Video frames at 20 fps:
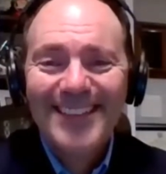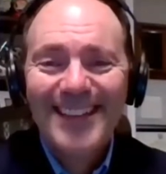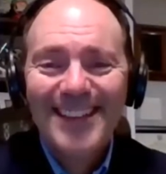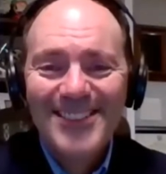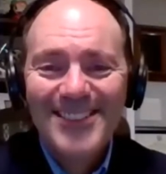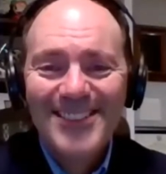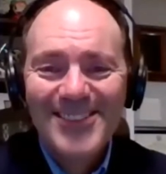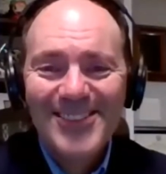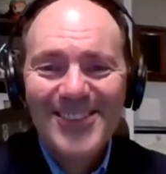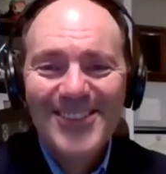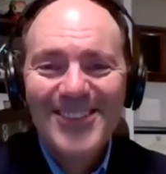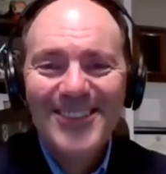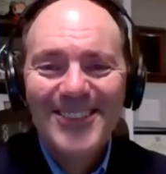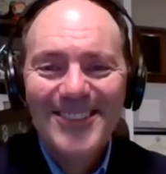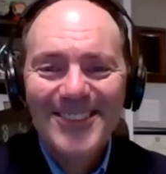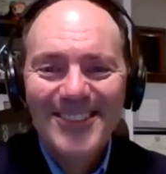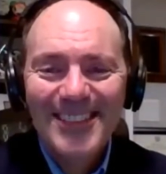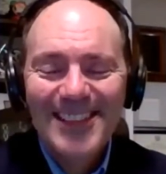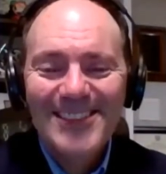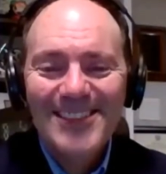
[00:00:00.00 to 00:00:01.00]
That's
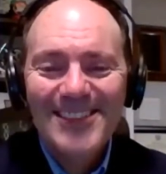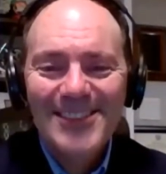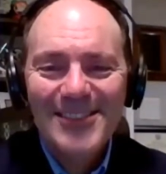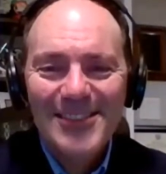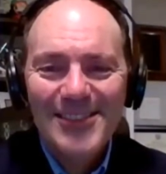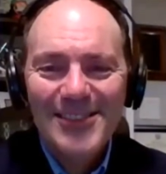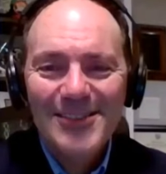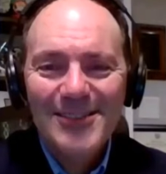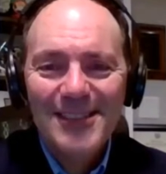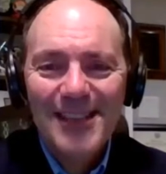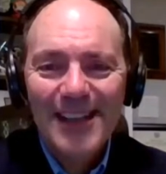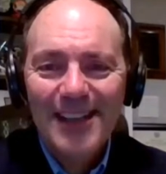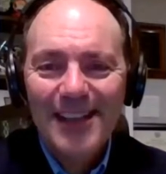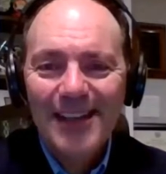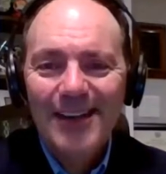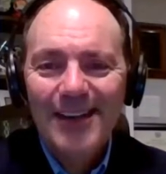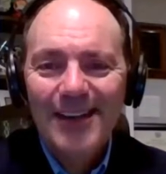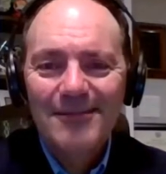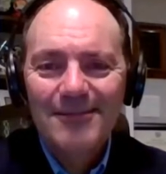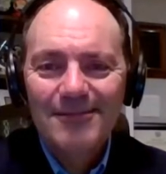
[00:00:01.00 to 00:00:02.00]
true. That's true. It's
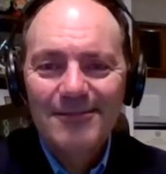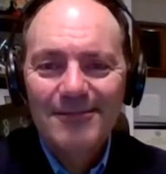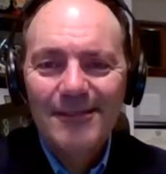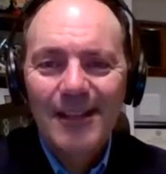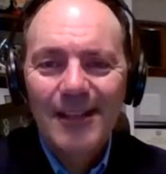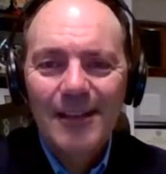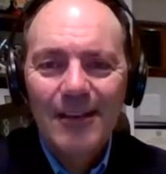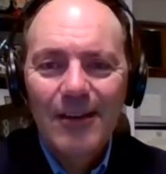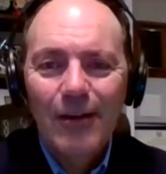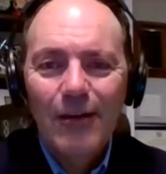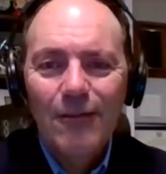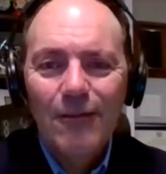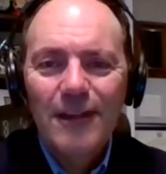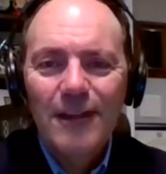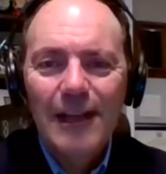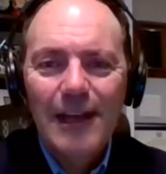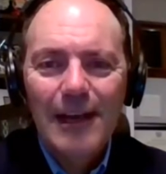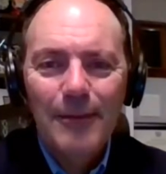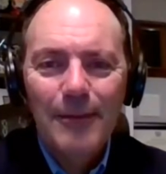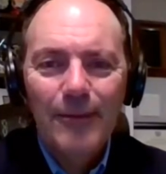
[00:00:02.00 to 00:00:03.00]
like you know, golf
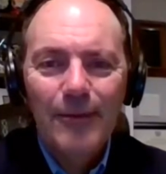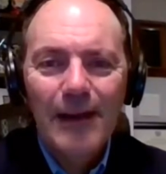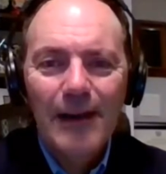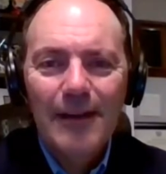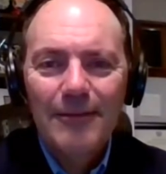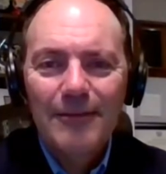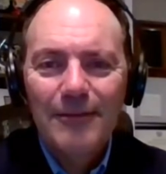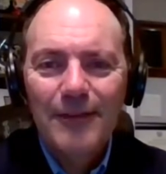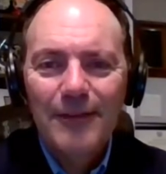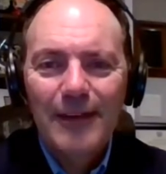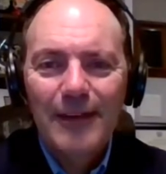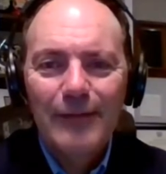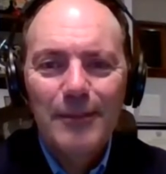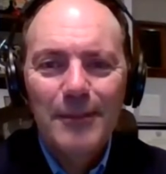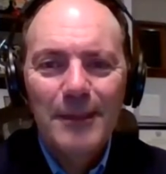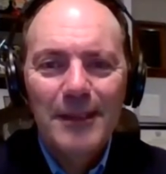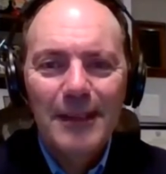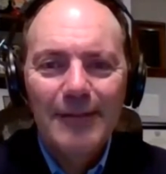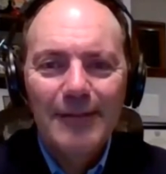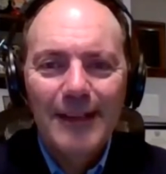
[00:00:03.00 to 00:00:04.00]
clap around for
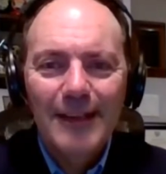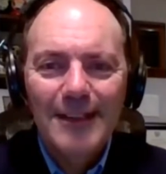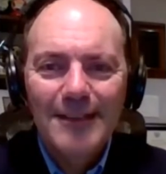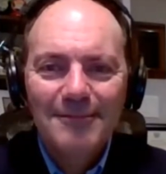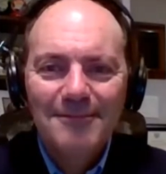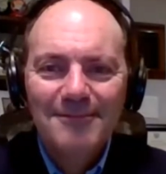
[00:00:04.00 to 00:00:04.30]
everybody, right?